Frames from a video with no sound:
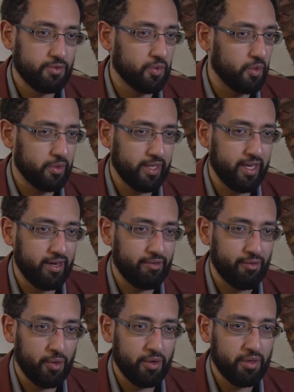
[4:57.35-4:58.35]
will only get a
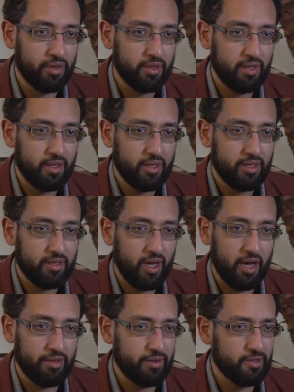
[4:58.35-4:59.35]
fourth.
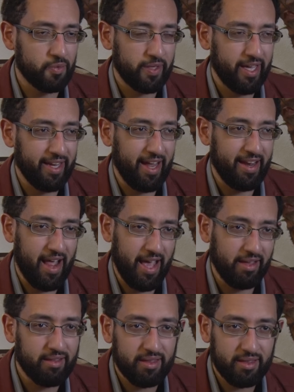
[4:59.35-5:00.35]
Others will get an
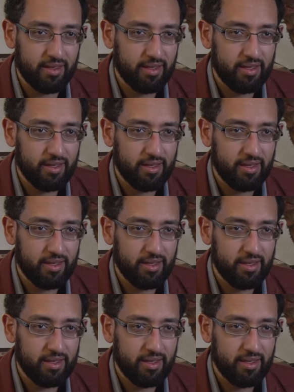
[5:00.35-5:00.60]
eighth.